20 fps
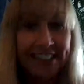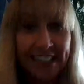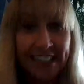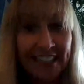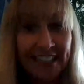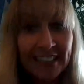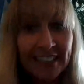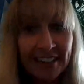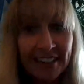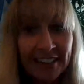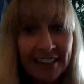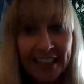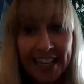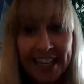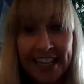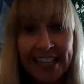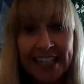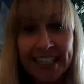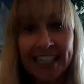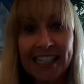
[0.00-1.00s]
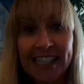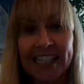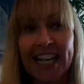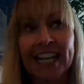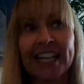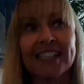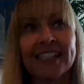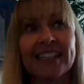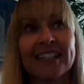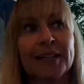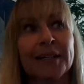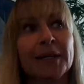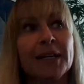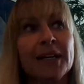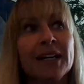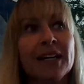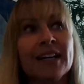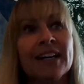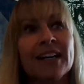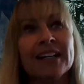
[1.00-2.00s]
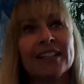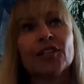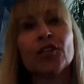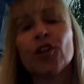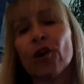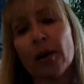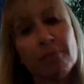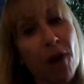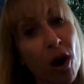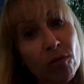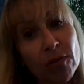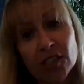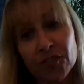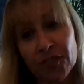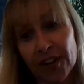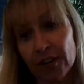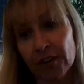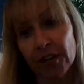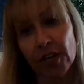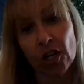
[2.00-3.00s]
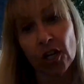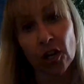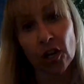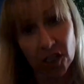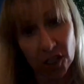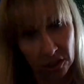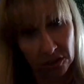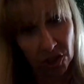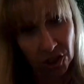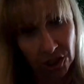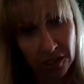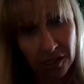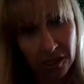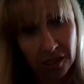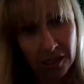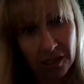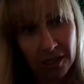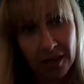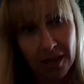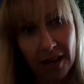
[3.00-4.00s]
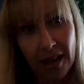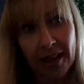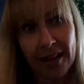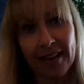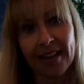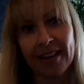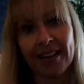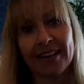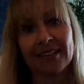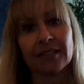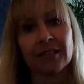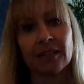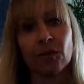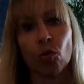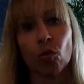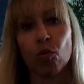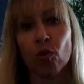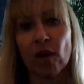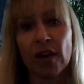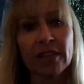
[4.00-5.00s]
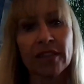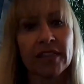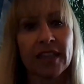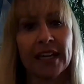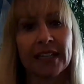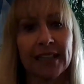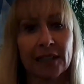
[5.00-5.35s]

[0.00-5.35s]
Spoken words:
the other thing is that, I'm always very cost conscious. And one thing